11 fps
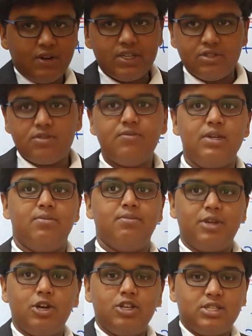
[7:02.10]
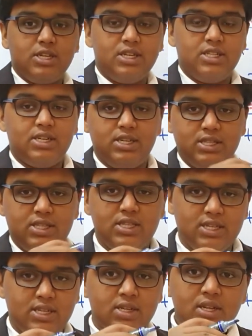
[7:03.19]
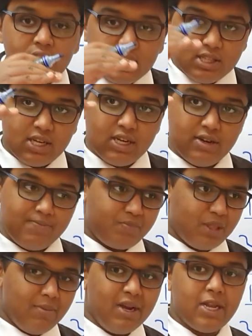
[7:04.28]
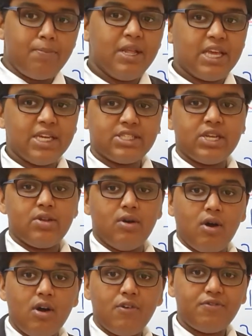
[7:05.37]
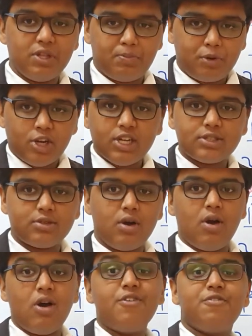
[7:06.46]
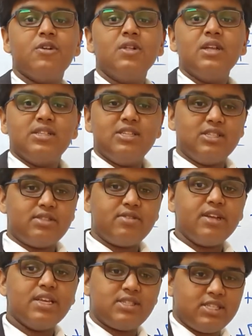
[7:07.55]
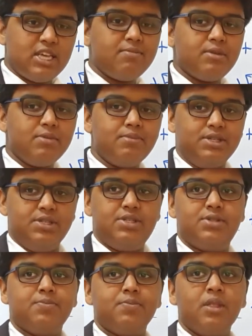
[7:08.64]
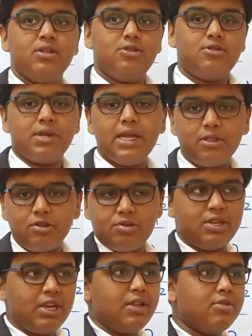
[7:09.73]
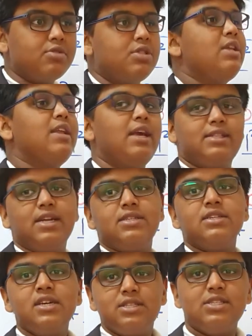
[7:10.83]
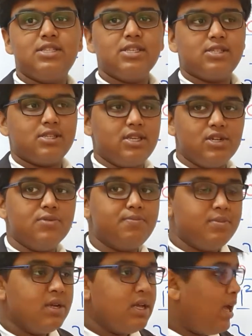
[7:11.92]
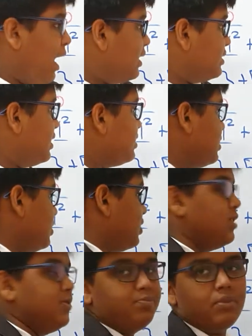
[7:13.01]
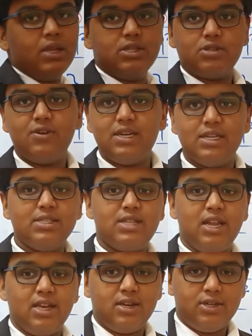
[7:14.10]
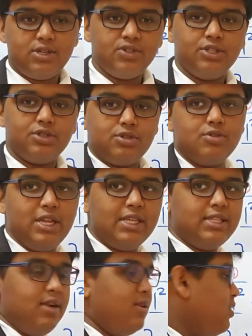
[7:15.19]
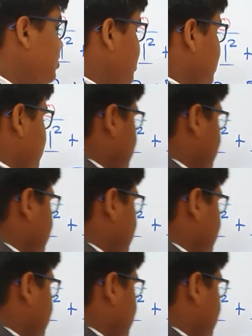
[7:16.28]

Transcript: into 1, because the multiplication of the product of the 3 same numbers. So 3 into 3 into 3, like that. This is cube, and then square is like 2 into 2, like that. So